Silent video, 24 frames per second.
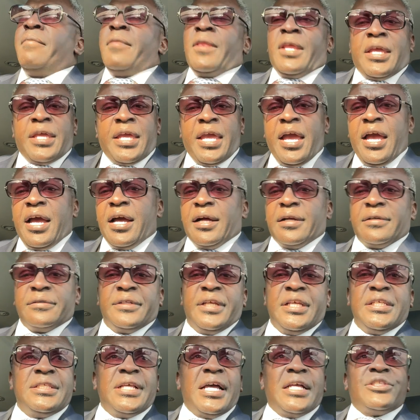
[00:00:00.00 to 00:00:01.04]
Yeah,
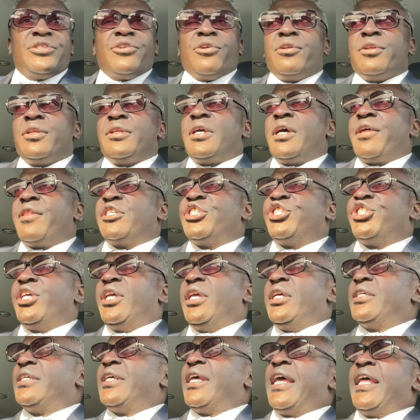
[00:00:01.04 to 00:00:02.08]
he's not turning the other
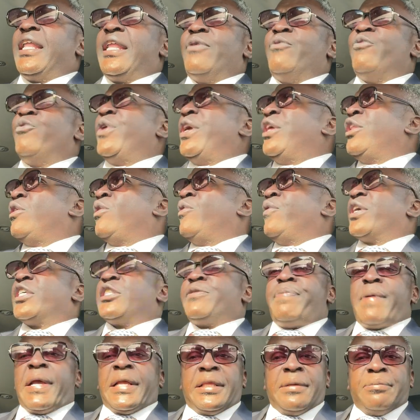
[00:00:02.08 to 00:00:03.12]
cheek, and we don't
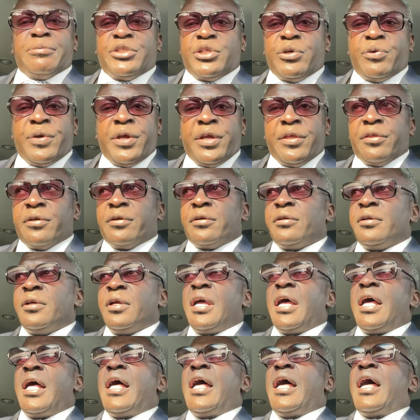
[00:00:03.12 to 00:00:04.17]
expect him to either.
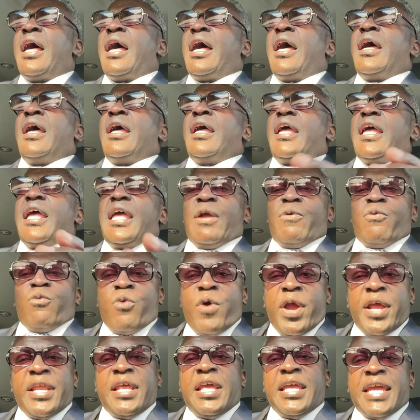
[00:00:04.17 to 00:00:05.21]

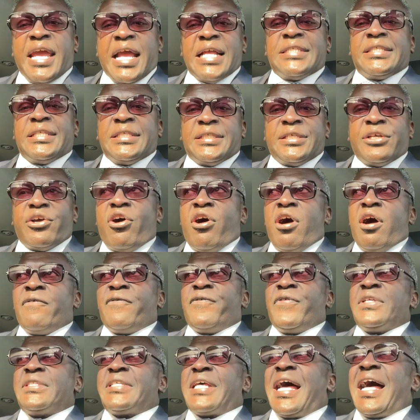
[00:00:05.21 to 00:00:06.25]
When he gets into
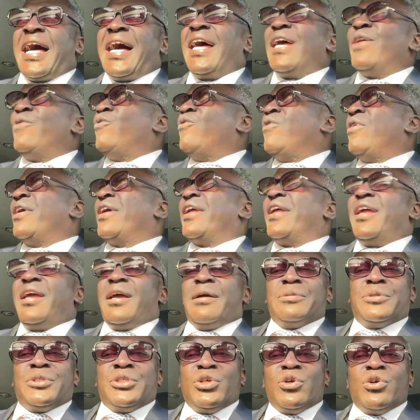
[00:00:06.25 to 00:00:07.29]
office, I want
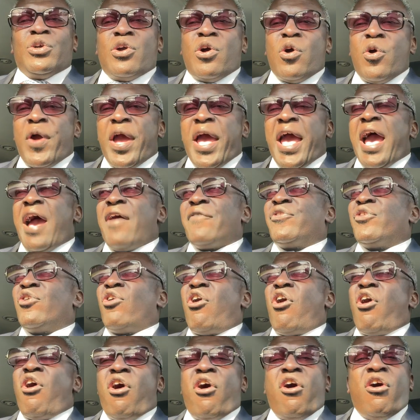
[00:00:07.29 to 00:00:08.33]
him to go after
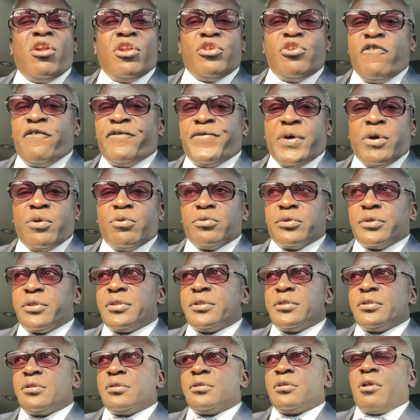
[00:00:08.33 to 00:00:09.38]
all you
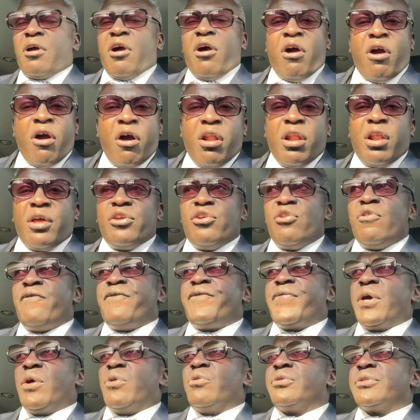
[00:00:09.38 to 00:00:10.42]
folks. All of you
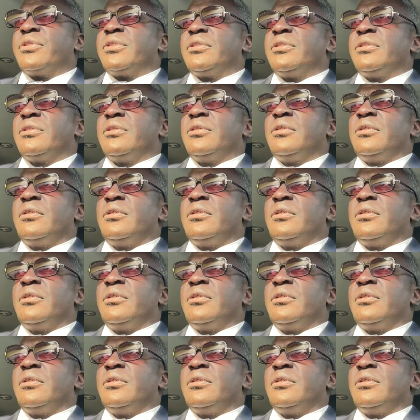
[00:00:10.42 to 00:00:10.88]
folks.